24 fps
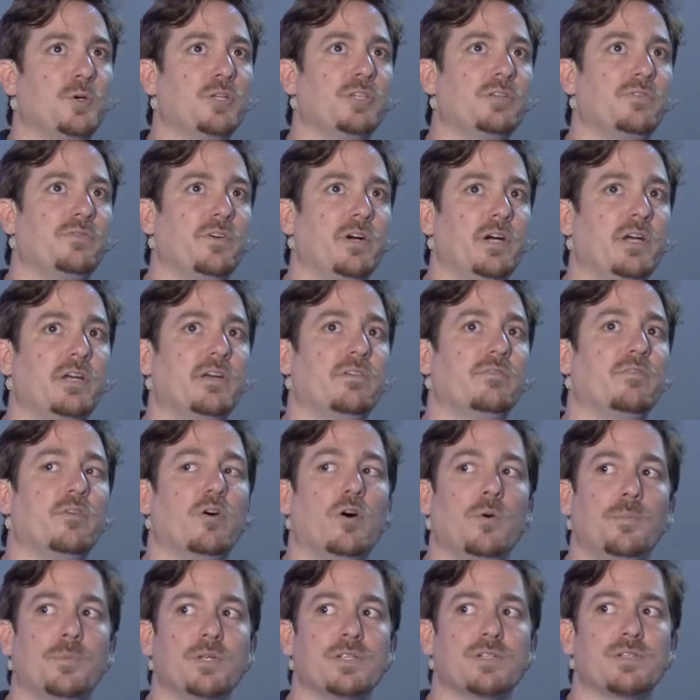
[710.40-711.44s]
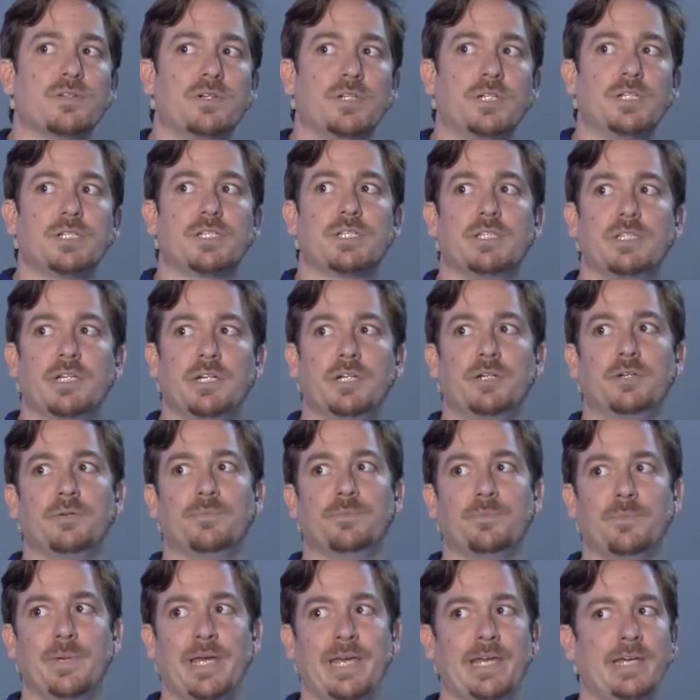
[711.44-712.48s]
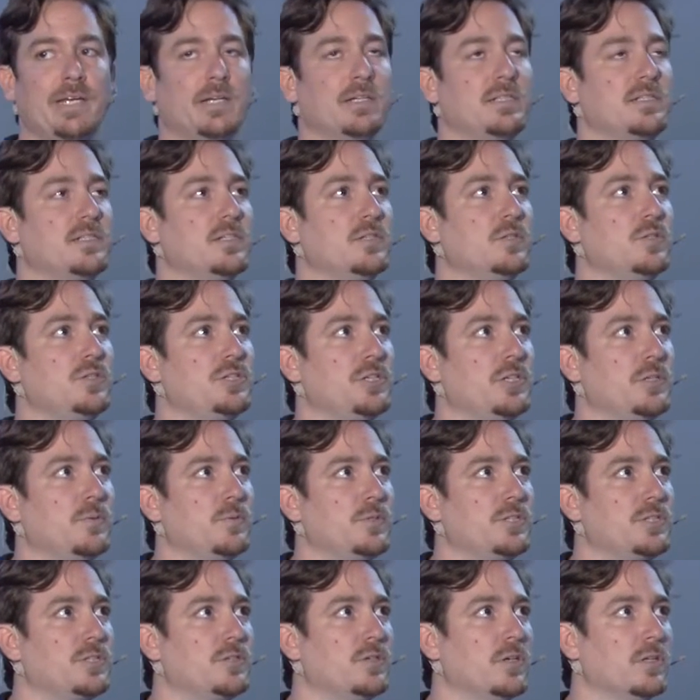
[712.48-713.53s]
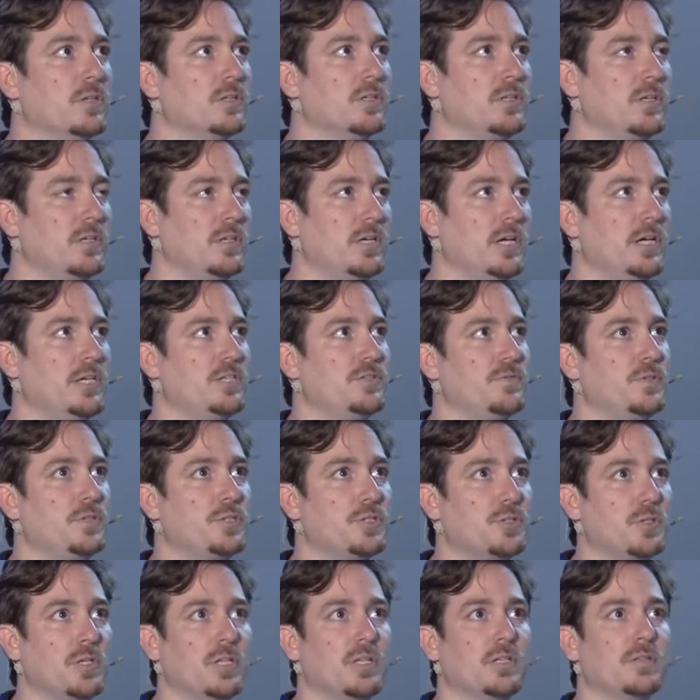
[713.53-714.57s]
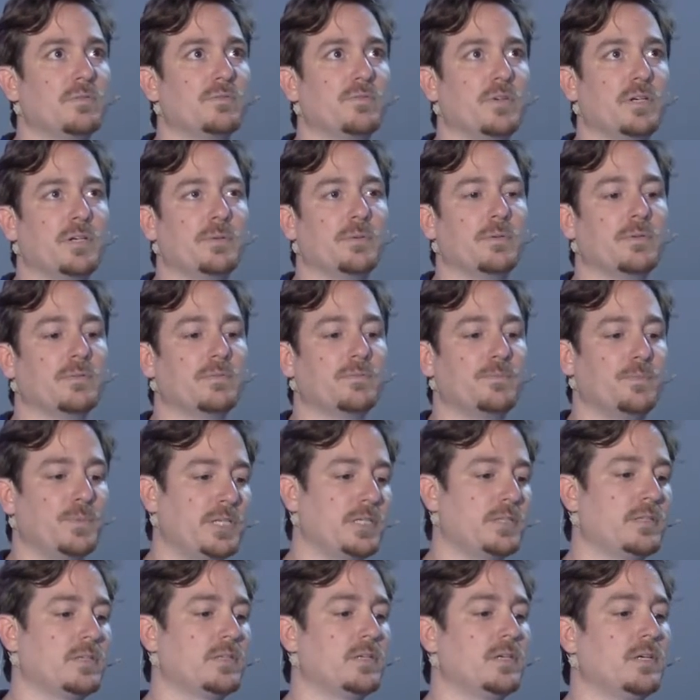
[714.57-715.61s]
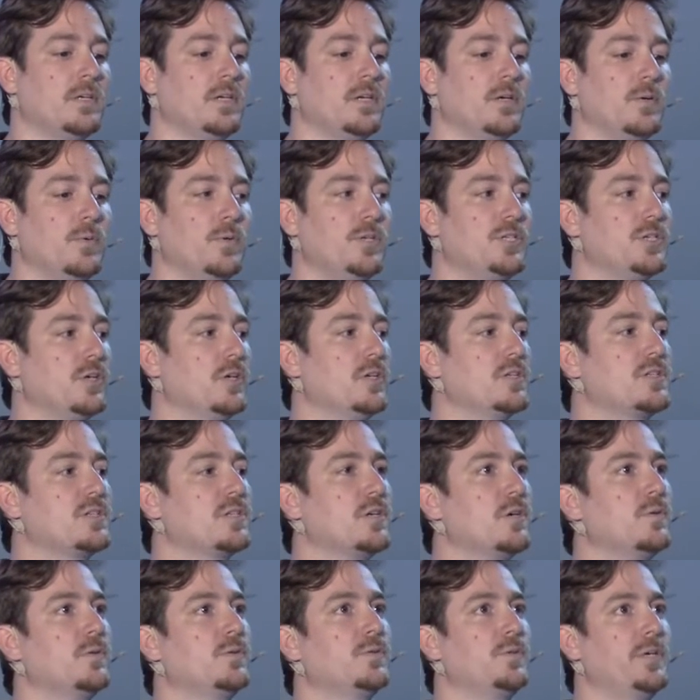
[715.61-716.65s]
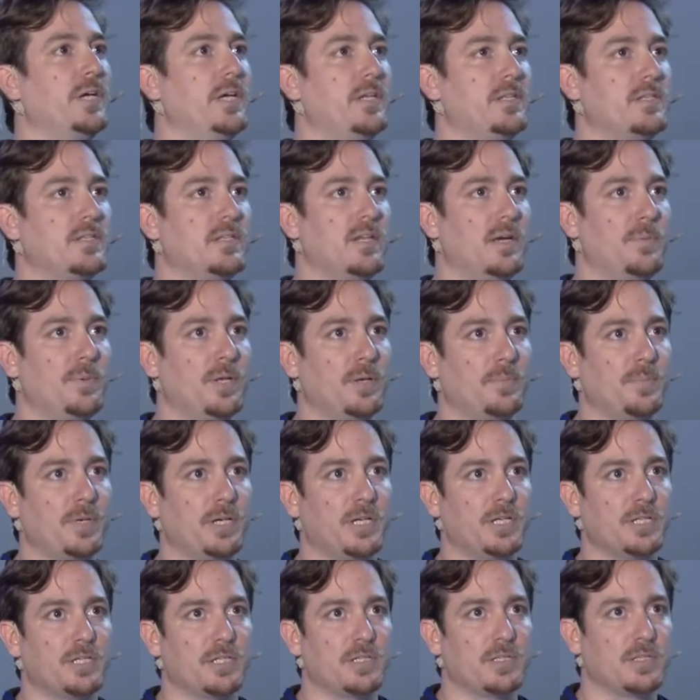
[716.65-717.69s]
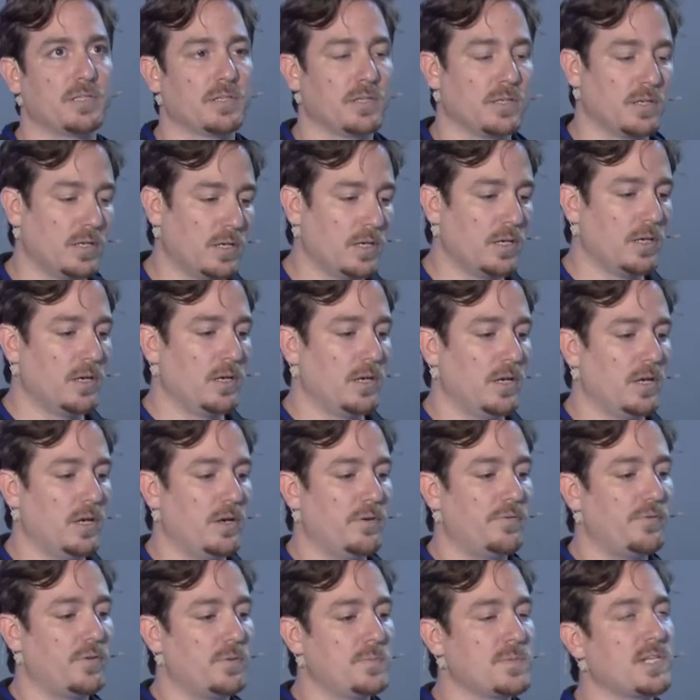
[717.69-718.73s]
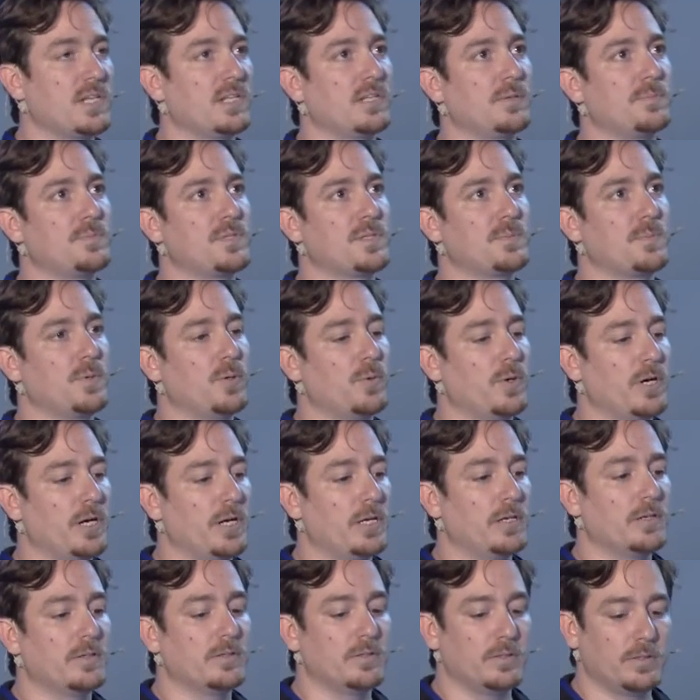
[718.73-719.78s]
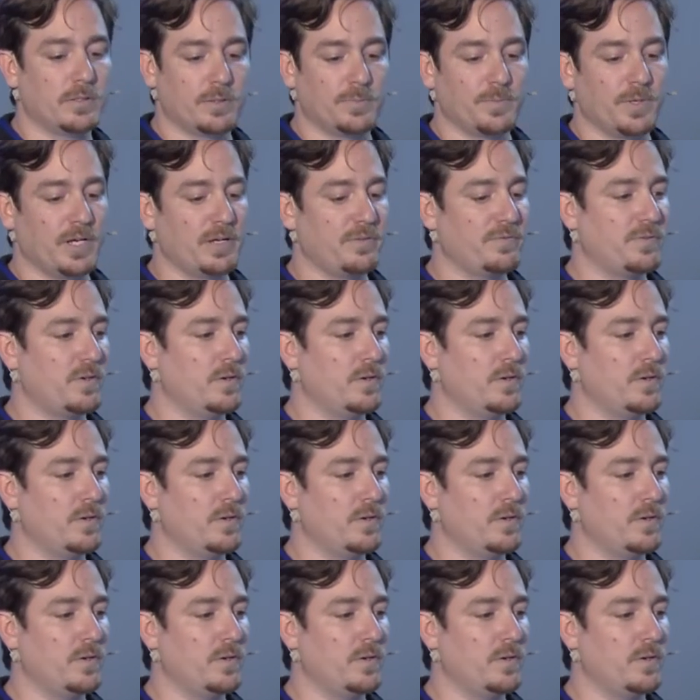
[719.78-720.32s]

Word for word: Spotify have open source their make solution, which called DH virtual environment, which also creates Debian packages uh, from setups py or my